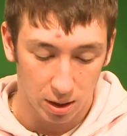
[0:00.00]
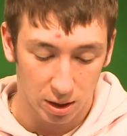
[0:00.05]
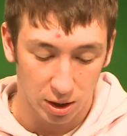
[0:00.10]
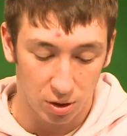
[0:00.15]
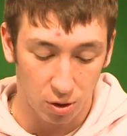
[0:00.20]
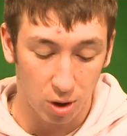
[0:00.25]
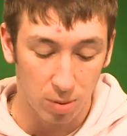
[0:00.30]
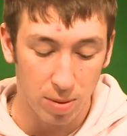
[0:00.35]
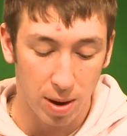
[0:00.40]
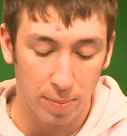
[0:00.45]

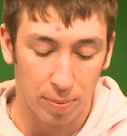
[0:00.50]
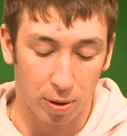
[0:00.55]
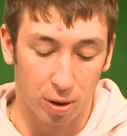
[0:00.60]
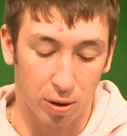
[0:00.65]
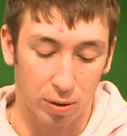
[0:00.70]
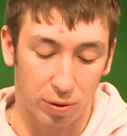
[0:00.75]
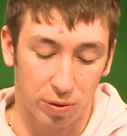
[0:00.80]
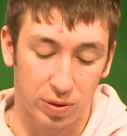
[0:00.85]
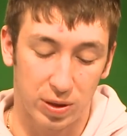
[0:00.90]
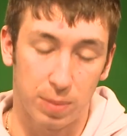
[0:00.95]
During my
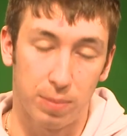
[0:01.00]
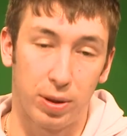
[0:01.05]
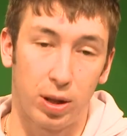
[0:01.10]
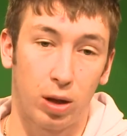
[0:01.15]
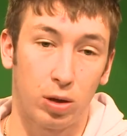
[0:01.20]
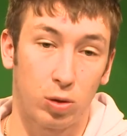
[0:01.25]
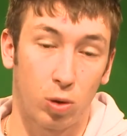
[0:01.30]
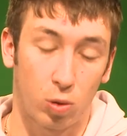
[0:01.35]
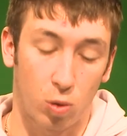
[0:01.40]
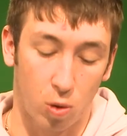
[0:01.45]
birth, the
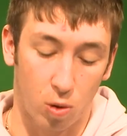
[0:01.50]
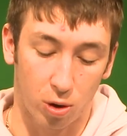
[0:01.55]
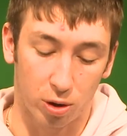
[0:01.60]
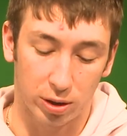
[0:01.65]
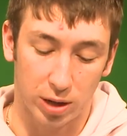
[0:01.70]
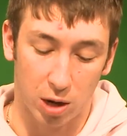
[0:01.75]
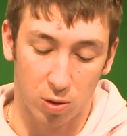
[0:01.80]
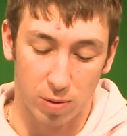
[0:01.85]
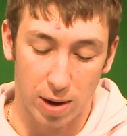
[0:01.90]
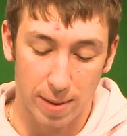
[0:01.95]
umbilical cord
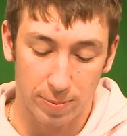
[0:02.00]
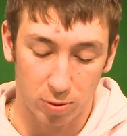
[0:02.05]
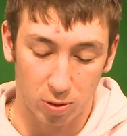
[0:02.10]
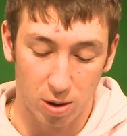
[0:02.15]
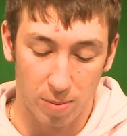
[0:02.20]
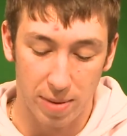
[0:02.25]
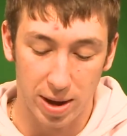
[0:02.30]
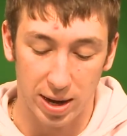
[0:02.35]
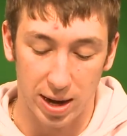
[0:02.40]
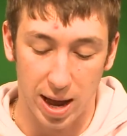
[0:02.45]
got wrapped
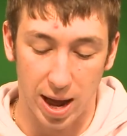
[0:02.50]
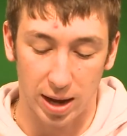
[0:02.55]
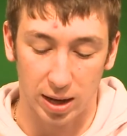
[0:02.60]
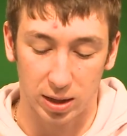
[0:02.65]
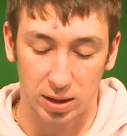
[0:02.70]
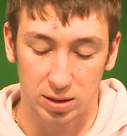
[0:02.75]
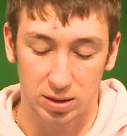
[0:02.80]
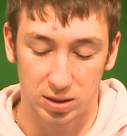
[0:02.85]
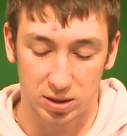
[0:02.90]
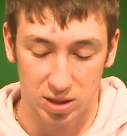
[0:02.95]
around my
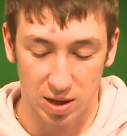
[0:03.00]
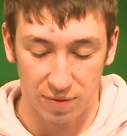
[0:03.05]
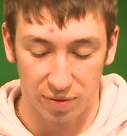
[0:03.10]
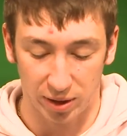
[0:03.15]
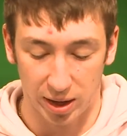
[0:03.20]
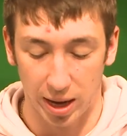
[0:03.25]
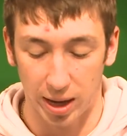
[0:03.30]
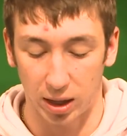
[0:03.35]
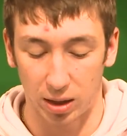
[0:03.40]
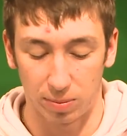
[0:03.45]
neck,
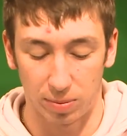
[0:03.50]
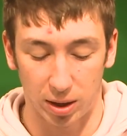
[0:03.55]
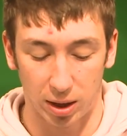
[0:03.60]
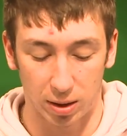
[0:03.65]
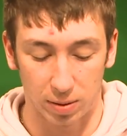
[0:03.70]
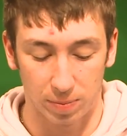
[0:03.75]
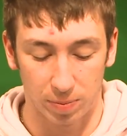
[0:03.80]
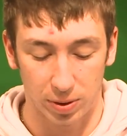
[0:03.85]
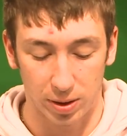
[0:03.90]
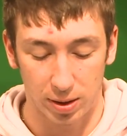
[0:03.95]
suffocating me,